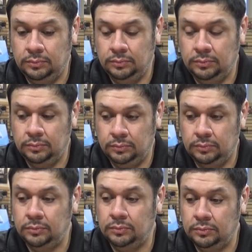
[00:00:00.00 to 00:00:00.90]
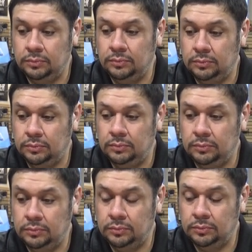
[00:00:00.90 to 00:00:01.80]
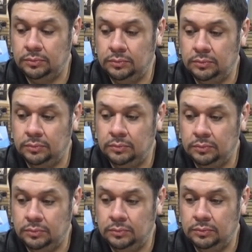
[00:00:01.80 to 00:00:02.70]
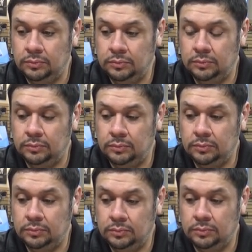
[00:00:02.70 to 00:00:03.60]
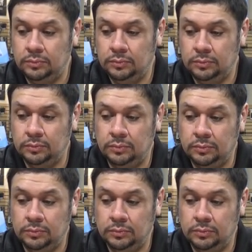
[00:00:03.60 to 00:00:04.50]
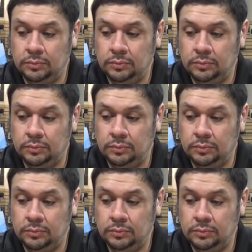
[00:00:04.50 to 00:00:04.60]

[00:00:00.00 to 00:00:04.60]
This person isn't speaking.